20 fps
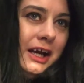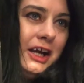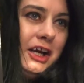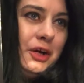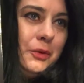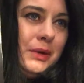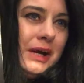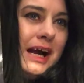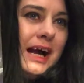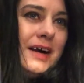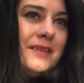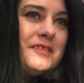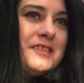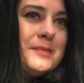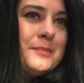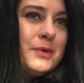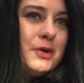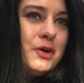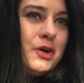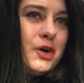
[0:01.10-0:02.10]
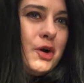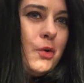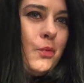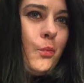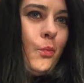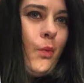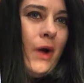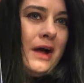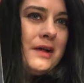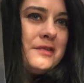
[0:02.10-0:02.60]
Here we have the book
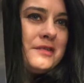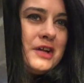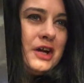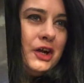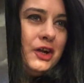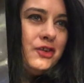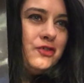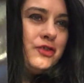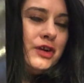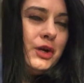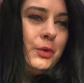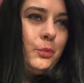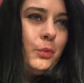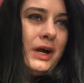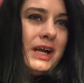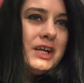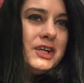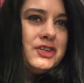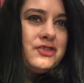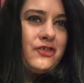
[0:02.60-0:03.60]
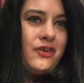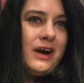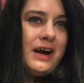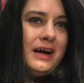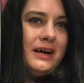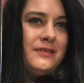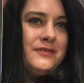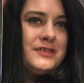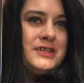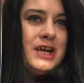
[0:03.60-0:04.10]
West Country
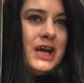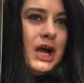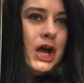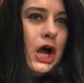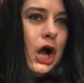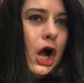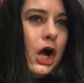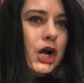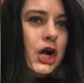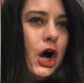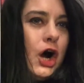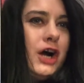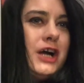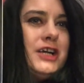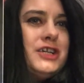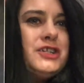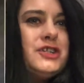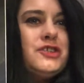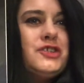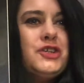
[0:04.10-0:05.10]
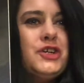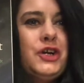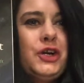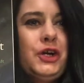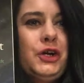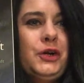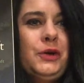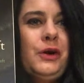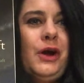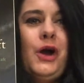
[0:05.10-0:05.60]
Witchcraft, a guide
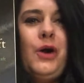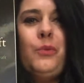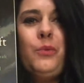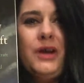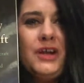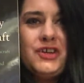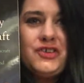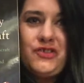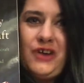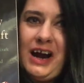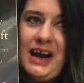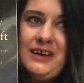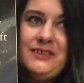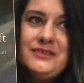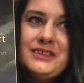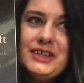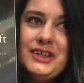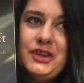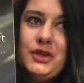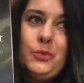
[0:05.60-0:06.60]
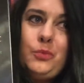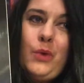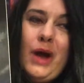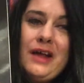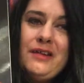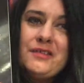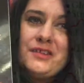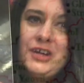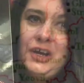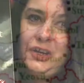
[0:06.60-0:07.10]
to witchcraft in the
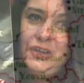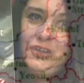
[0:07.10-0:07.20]
West